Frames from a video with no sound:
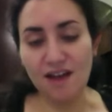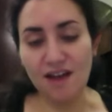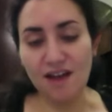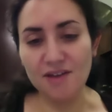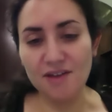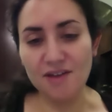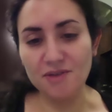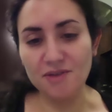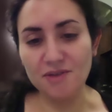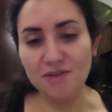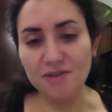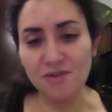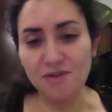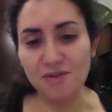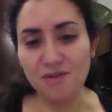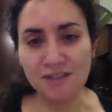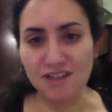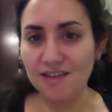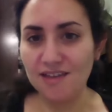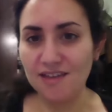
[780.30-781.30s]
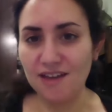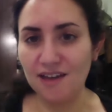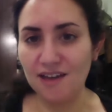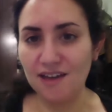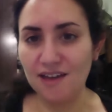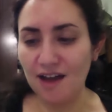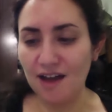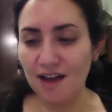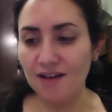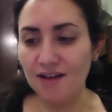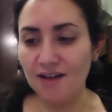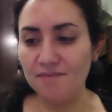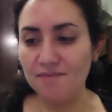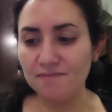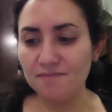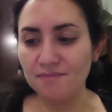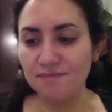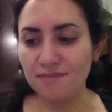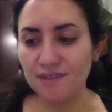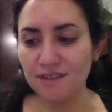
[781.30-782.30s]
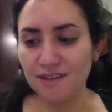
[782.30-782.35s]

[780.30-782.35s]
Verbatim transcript: you were mentioning, the